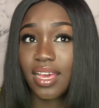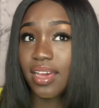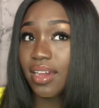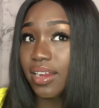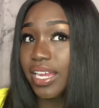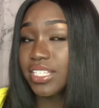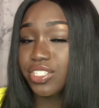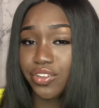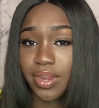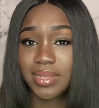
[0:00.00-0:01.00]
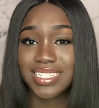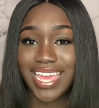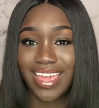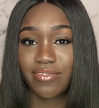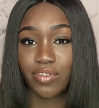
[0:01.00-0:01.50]
Her Instagram is
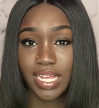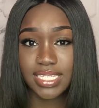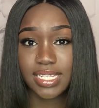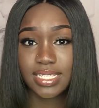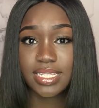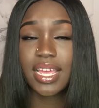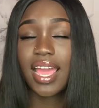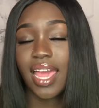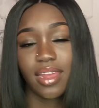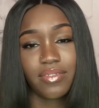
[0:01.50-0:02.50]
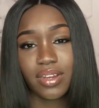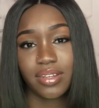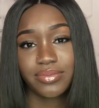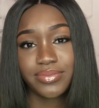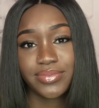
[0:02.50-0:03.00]
Kay Francis. I love her.